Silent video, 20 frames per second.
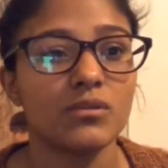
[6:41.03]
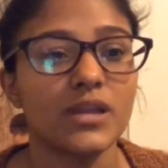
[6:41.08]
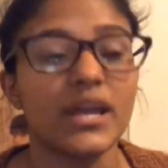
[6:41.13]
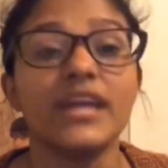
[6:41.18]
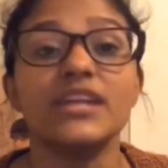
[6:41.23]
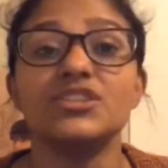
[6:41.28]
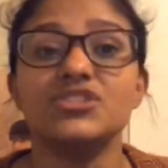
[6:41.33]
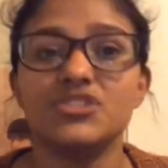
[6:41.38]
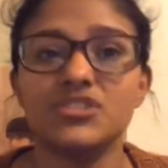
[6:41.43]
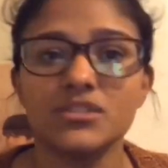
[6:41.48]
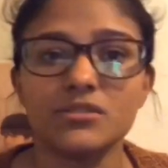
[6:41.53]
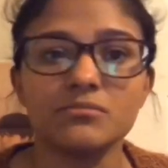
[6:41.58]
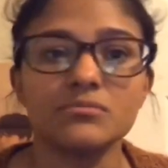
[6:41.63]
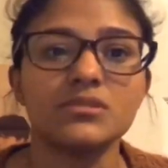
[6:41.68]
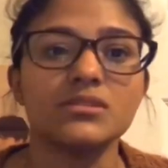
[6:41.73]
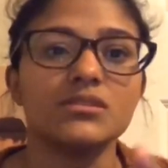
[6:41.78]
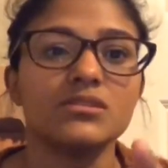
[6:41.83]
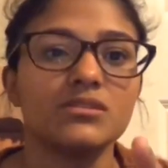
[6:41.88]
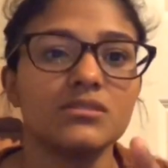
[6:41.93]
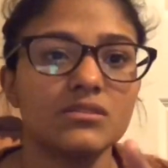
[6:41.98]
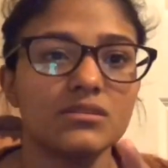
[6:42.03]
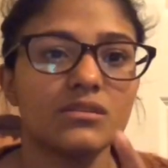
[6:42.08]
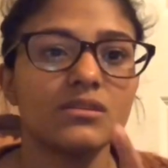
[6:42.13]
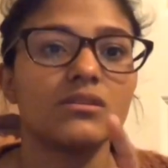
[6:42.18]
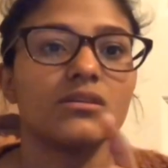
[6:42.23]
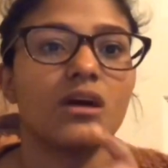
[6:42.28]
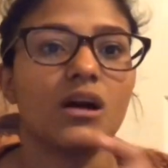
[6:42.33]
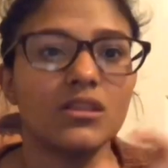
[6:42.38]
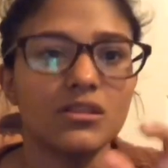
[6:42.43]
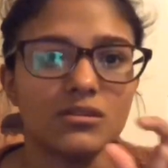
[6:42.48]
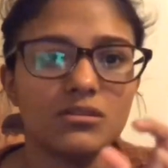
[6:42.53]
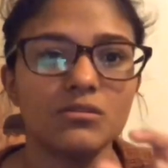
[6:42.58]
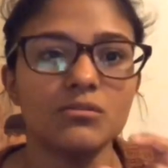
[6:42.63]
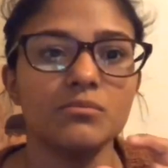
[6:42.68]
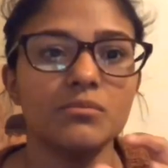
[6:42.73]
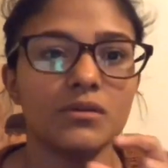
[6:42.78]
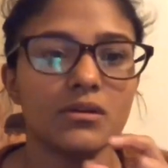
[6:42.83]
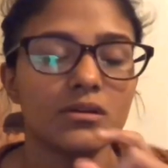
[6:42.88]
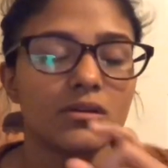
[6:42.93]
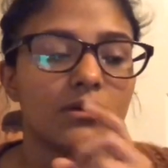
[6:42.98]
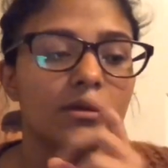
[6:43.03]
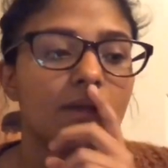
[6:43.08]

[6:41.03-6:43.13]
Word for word: and Jimin a little bit.